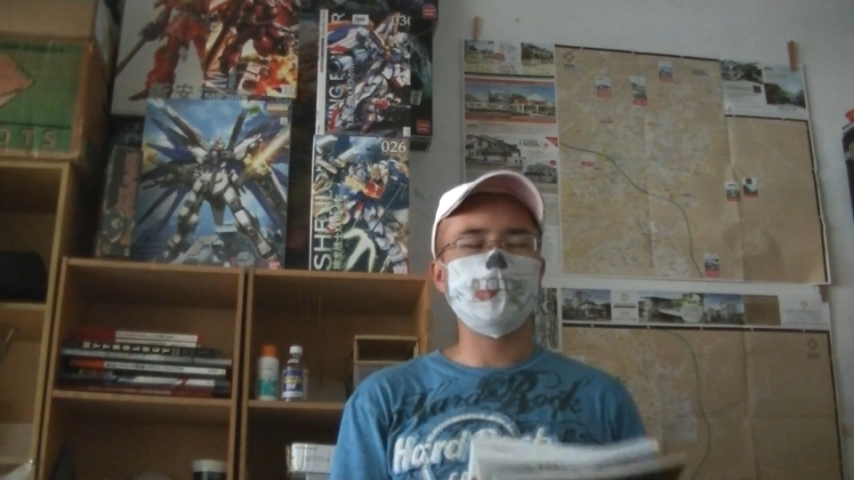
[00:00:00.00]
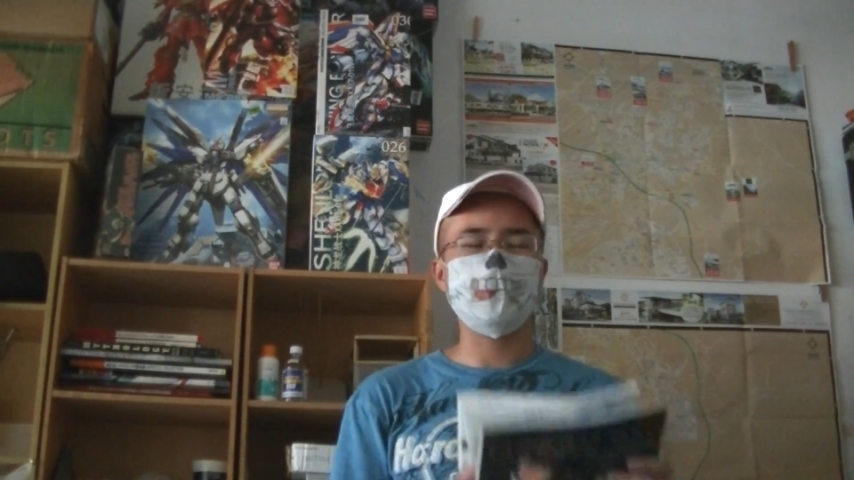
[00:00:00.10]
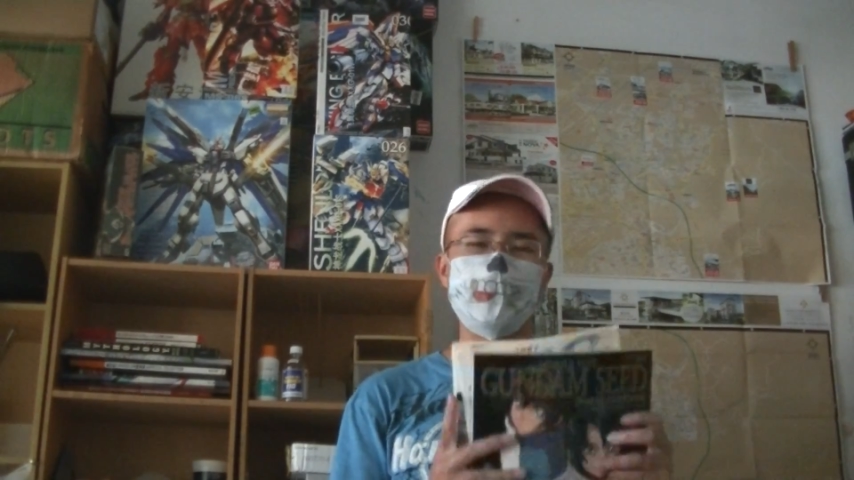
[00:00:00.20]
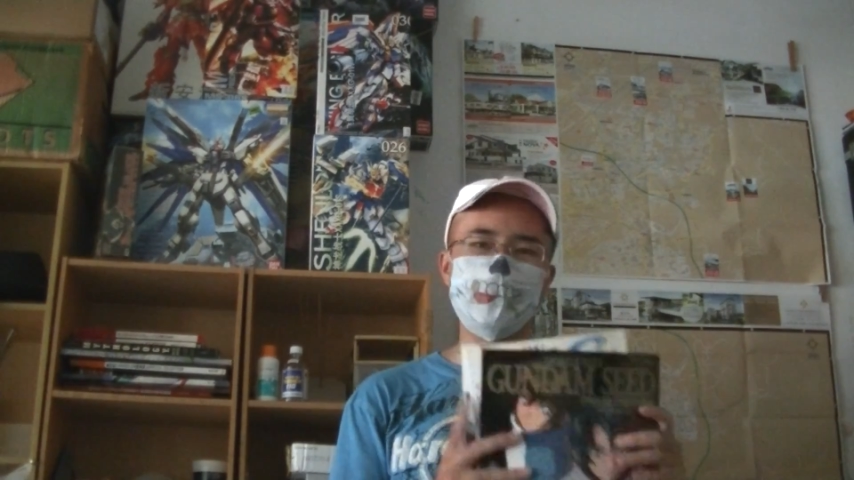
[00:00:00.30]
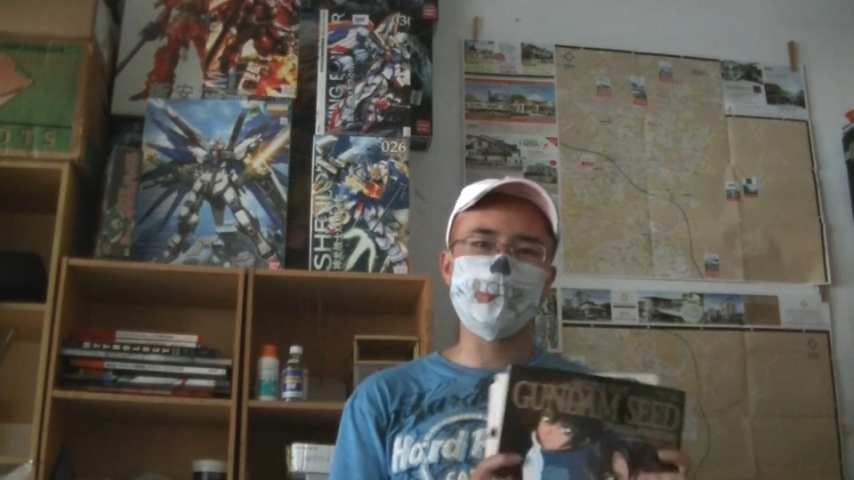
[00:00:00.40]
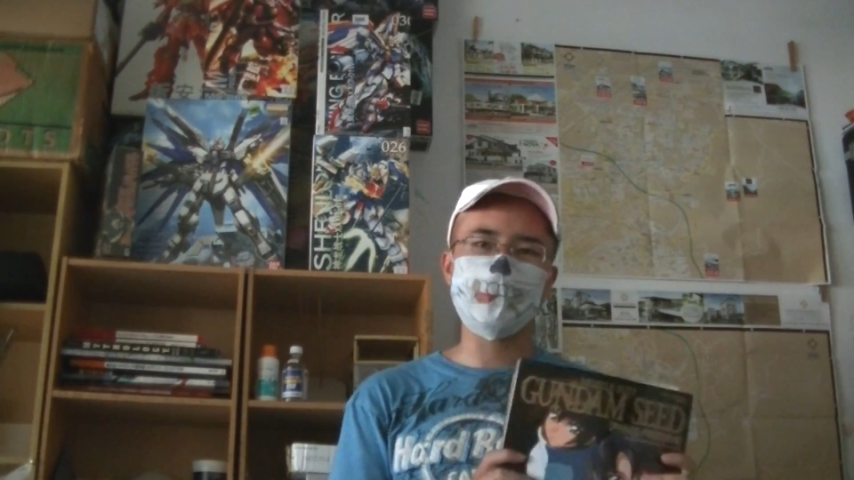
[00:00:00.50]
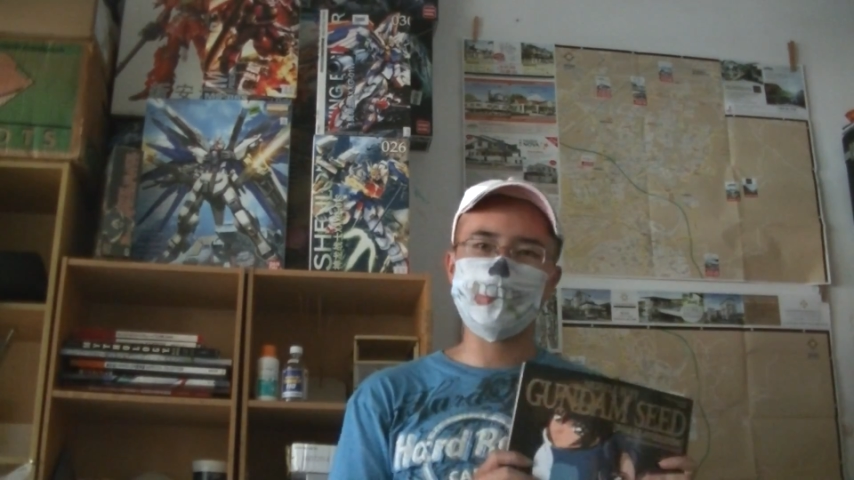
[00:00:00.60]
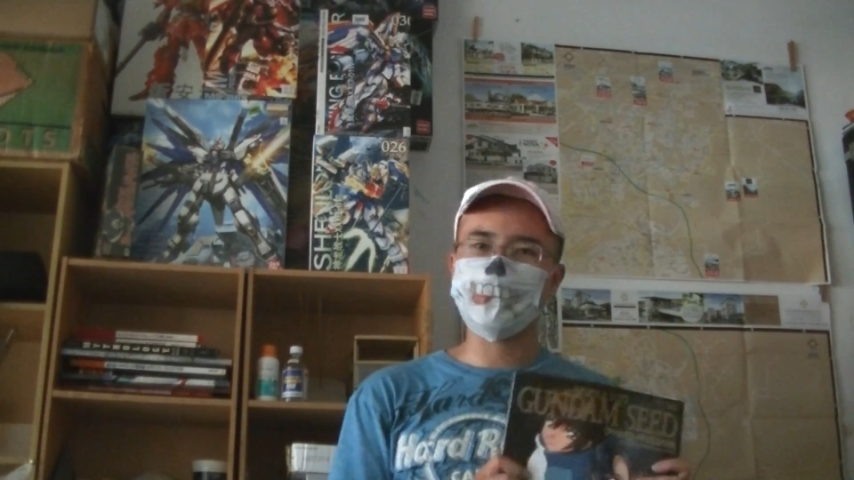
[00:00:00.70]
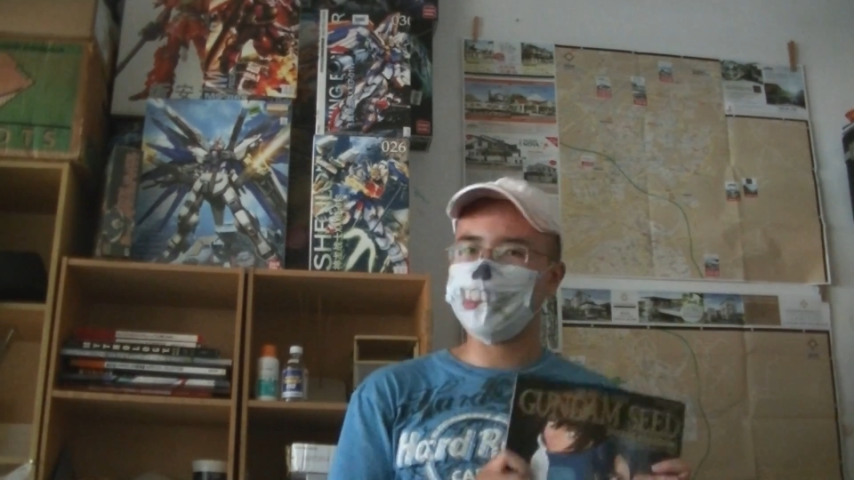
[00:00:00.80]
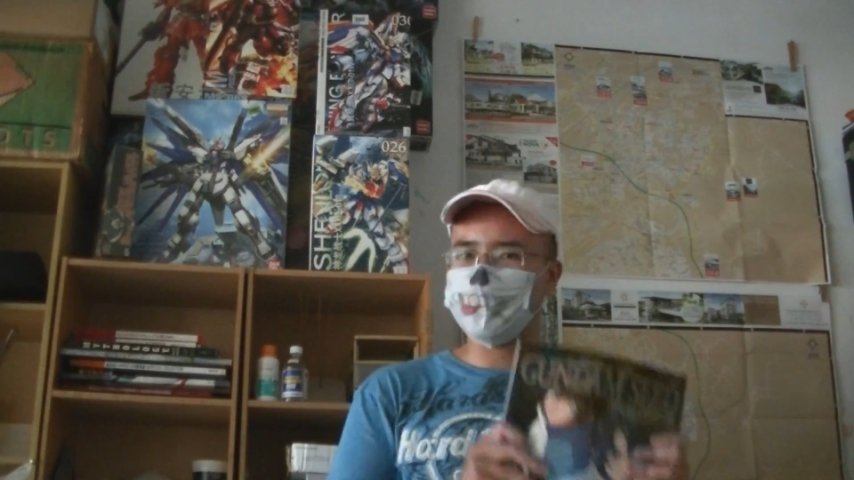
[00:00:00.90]
rubber
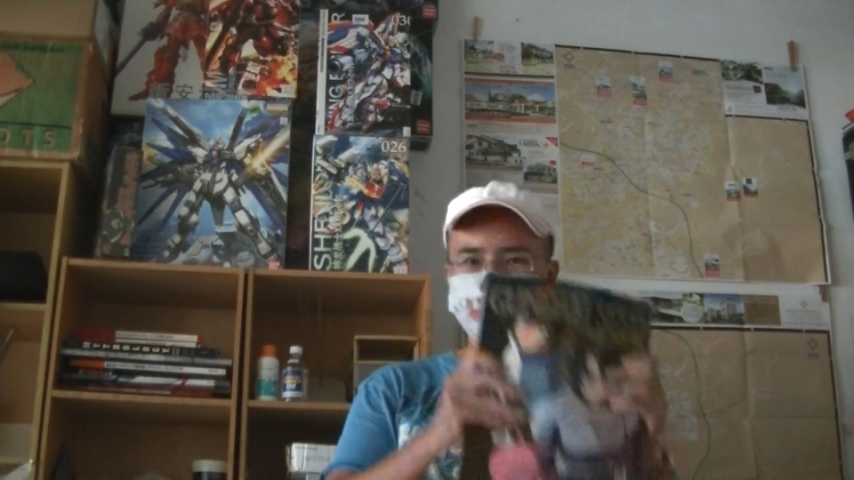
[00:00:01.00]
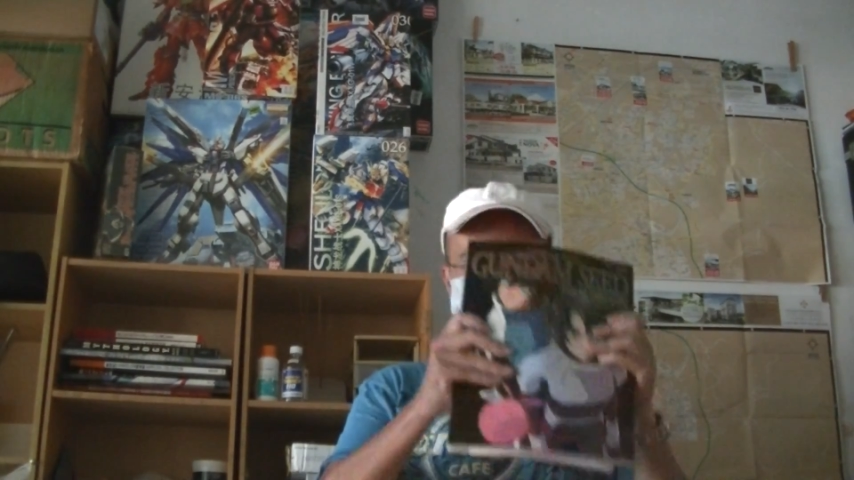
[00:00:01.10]
is like